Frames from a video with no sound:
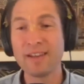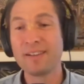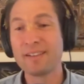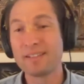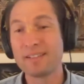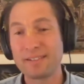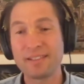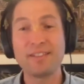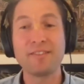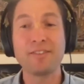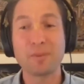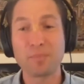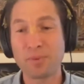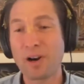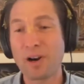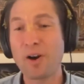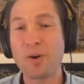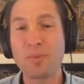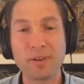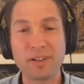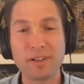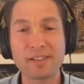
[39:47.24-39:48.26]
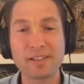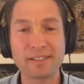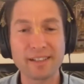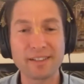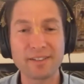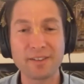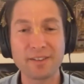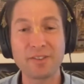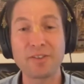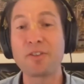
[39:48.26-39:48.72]
even Prabhupada
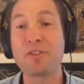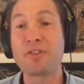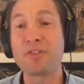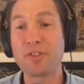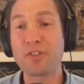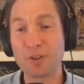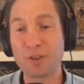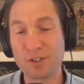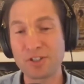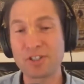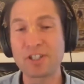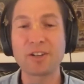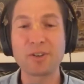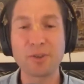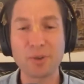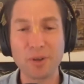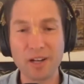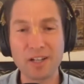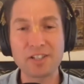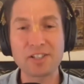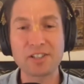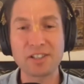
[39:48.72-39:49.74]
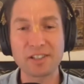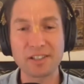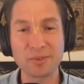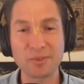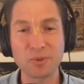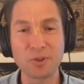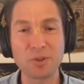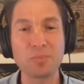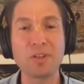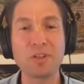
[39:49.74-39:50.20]
said that the third
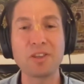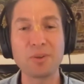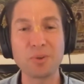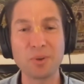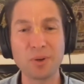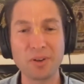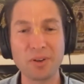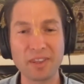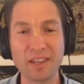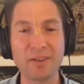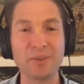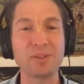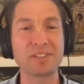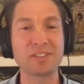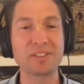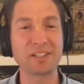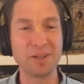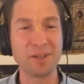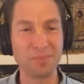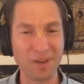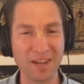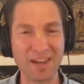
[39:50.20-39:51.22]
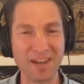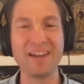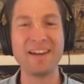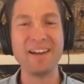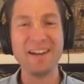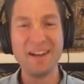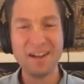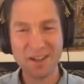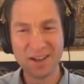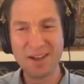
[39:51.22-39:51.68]
generation would be the one that was going to be
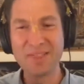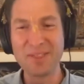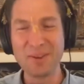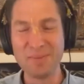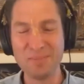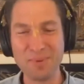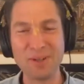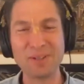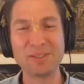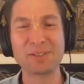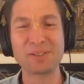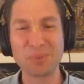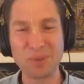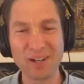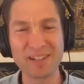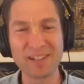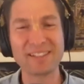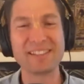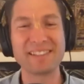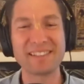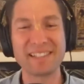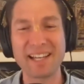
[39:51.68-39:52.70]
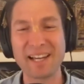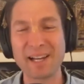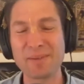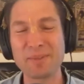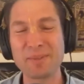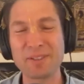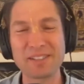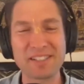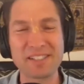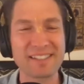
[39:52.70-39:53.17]
the most well
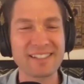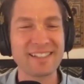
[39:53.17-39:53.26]
established.